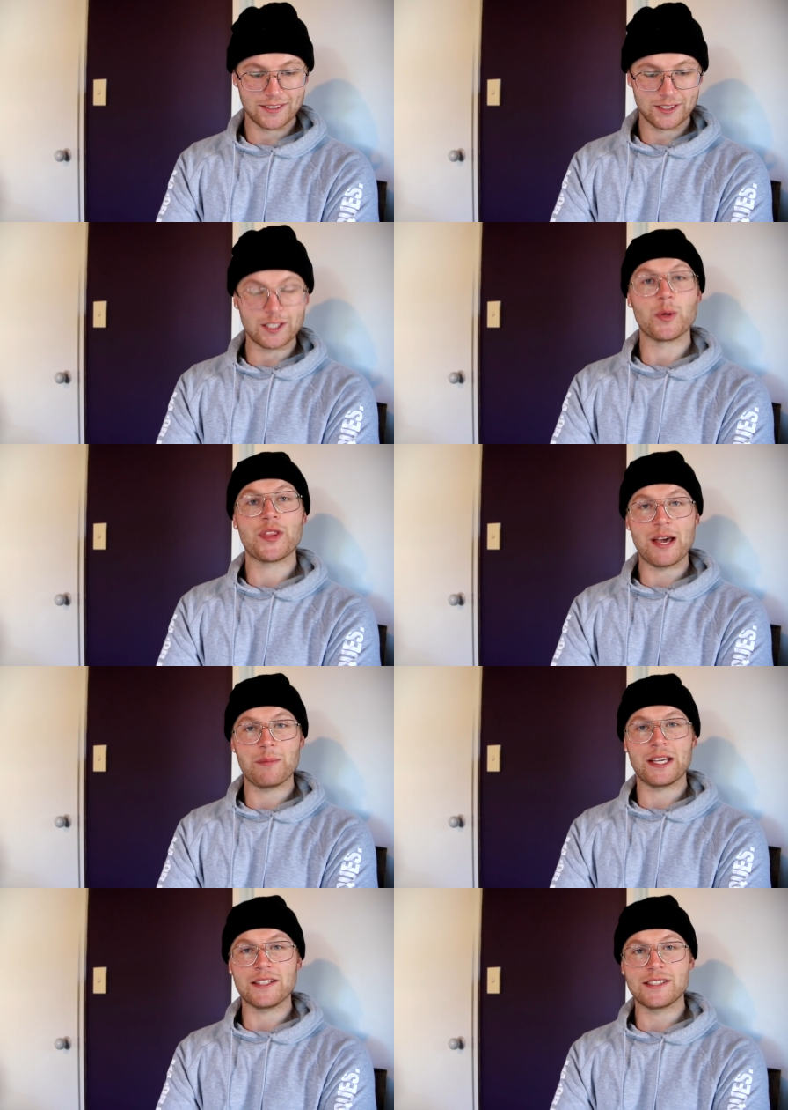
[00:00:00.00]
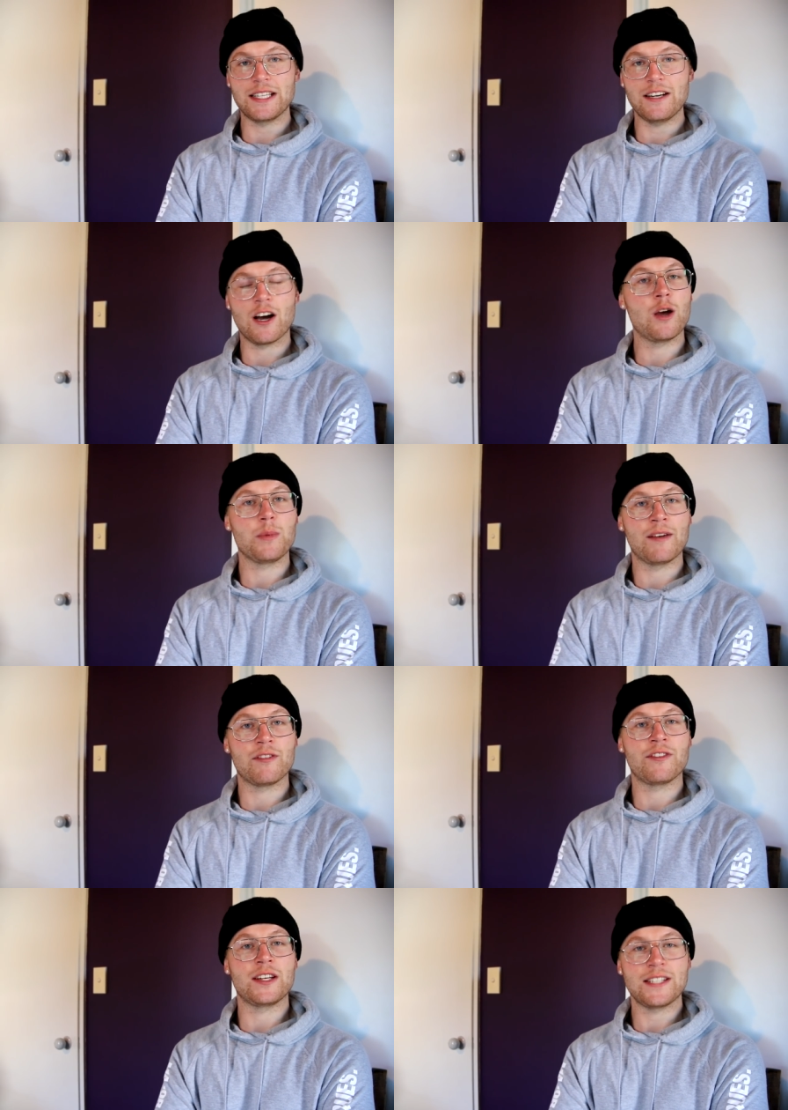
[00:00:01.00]
So with that being said, I hope you have
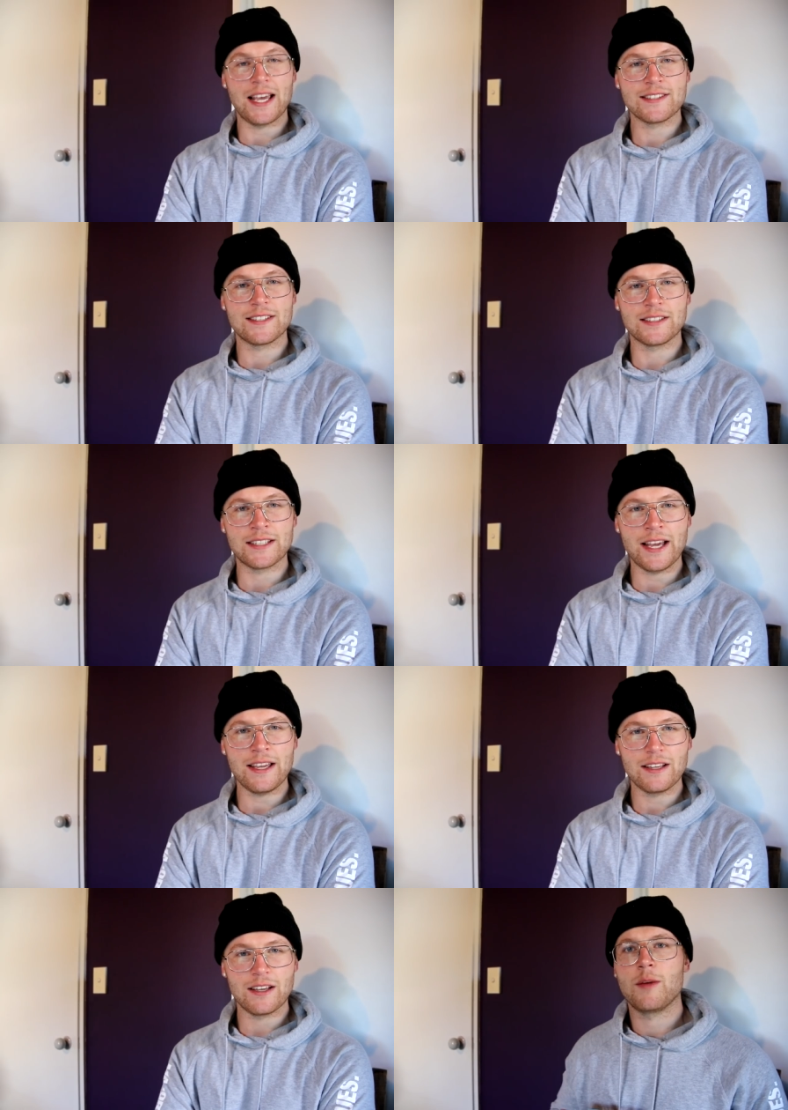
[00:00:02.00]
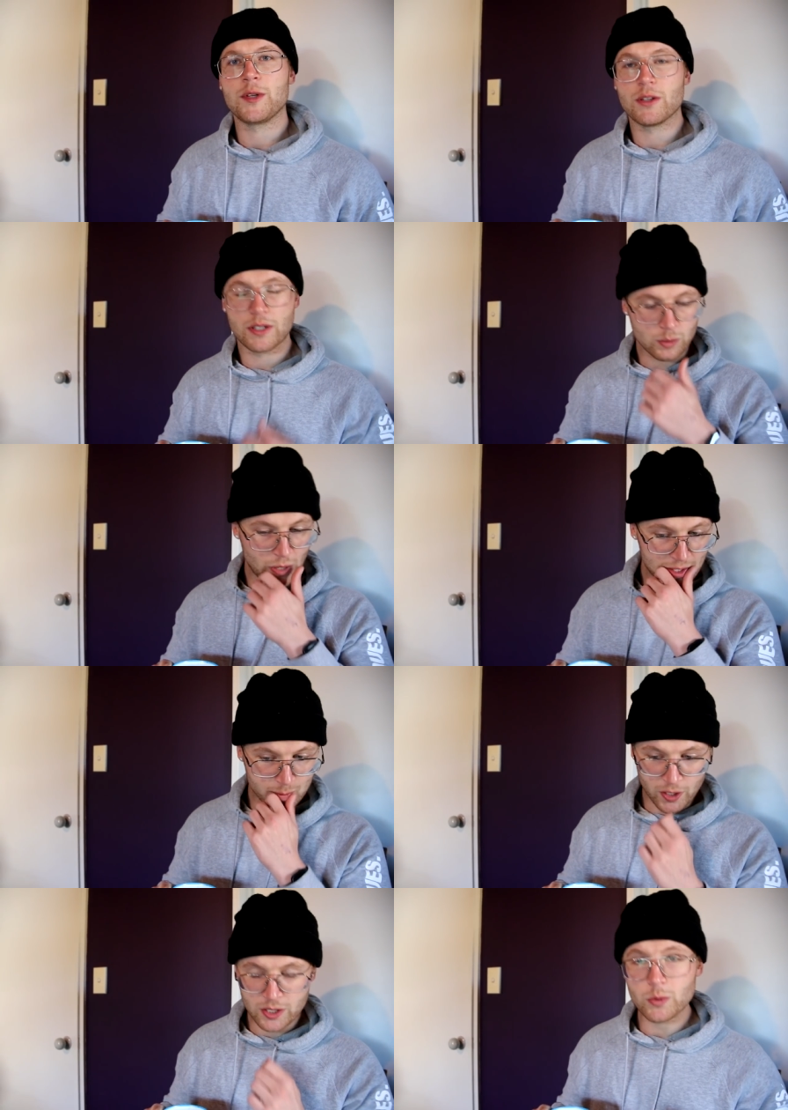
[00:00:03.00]
a fantastic day. I hope you're doing as well as
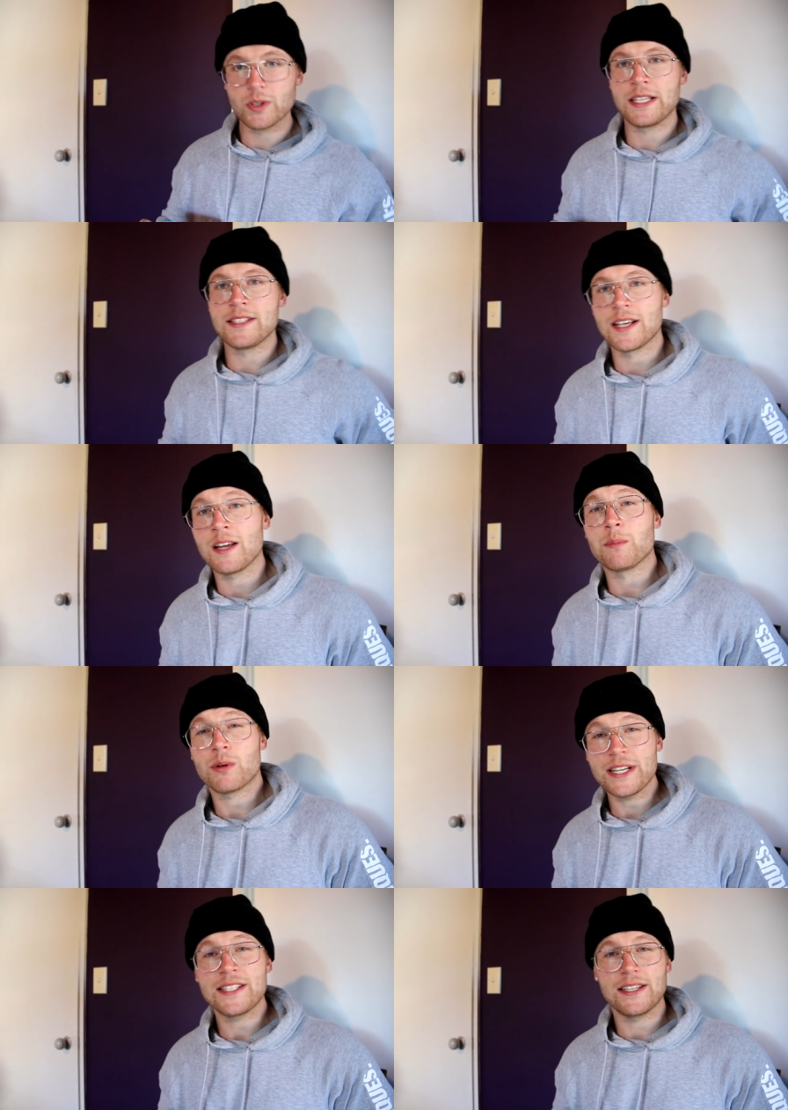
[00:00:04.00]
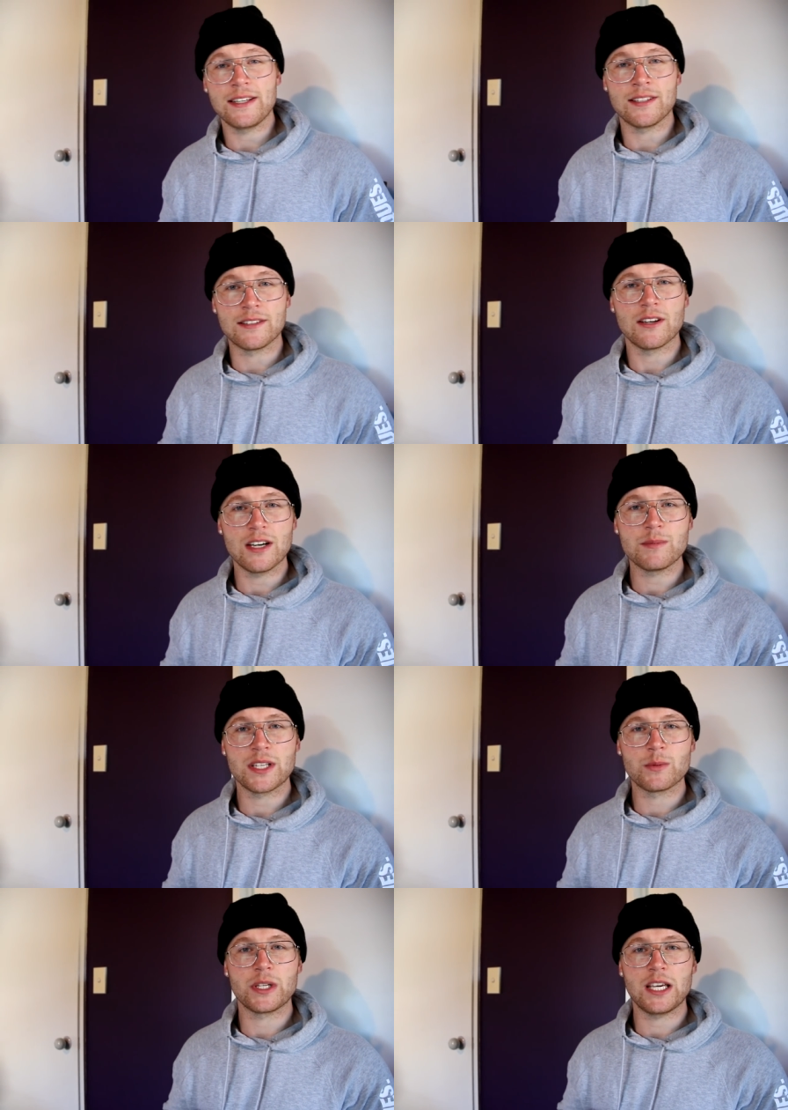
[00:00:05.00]
possible in these unprecedented times,
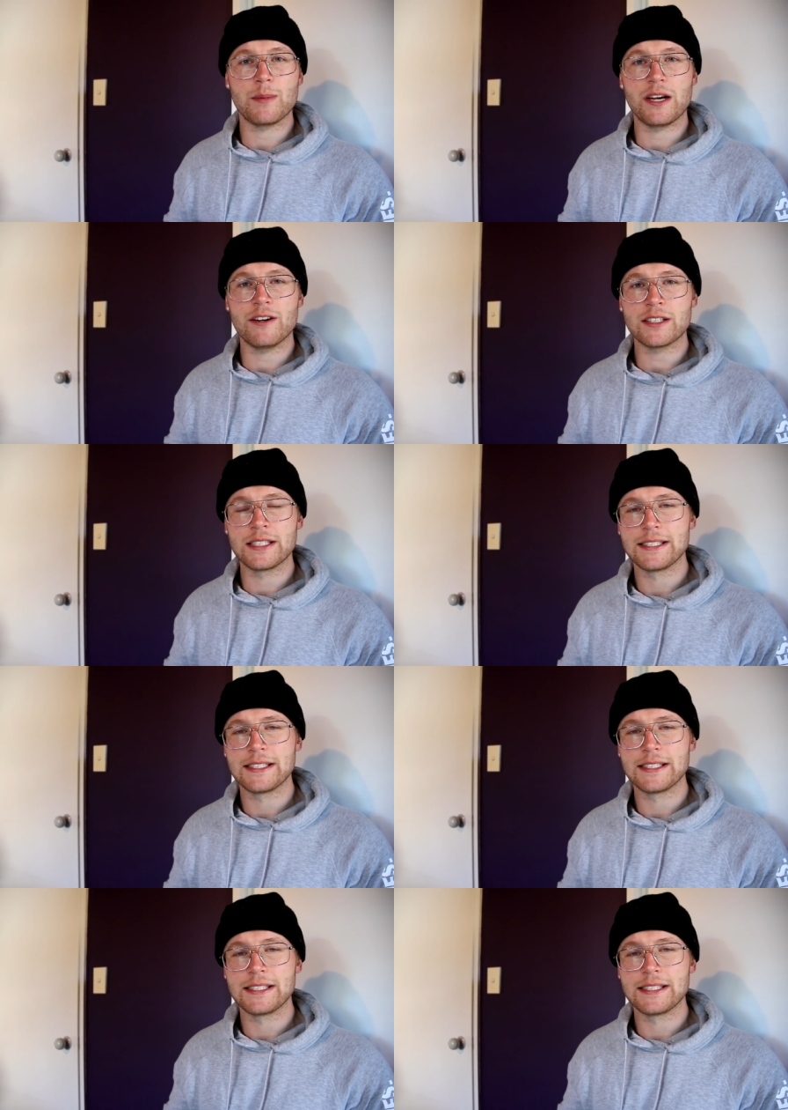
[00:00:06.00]
as we keep hearing.